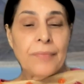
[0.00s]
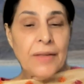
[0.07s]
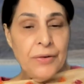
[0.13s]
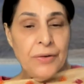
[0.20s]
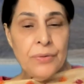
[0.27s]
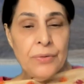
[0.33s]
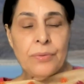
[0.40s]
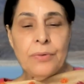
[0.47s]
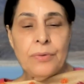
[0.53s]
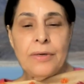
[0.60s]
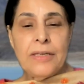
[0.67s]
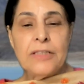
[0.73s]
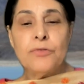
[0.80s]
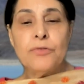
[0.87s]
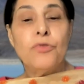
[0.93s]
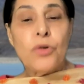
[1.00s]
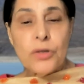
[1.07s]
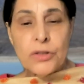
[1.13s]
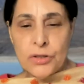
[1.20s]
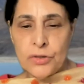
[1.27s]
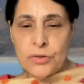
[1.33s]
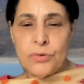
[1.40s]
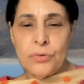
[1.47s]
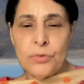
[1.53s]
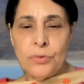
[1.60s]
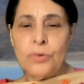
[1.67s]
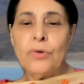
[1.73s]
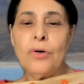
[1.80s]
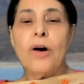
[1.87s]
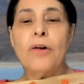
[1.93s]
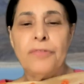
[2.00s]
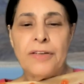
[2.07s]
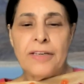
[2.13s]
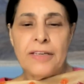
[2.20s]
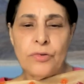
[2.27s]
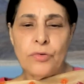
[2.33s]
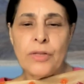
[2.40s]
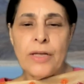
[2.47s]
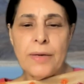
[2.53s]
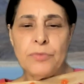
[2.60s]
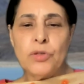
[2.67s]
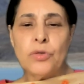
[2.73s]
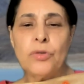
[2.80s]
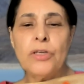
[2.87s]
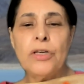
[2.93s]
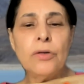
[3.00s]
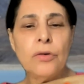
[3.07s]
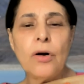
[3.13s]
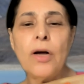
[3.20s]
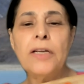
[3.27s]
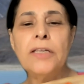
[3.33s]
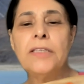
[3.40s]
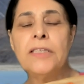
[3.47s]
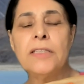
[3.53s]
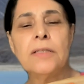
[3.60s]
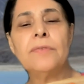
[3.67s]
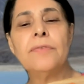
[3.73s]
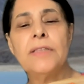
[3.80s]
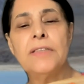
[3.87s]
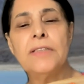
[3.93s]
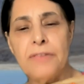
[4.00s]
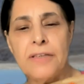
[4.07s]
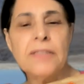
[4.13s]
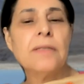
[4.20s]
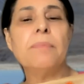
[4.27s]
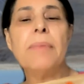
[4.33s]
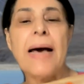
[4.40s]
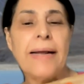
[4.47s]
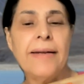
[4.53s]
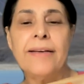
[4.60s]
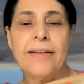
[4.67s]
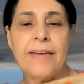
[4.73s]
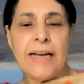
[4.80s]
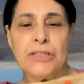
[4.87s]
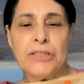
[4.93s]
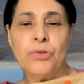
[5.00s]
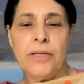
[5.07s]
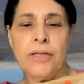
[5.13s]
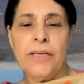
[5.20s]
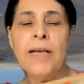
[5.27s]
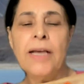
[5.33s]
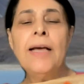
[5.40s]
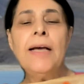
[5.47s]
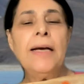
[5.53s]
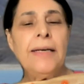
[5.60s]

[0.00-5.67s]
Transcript: you know is forced to offer it to them so the oncologists were the first barrier actually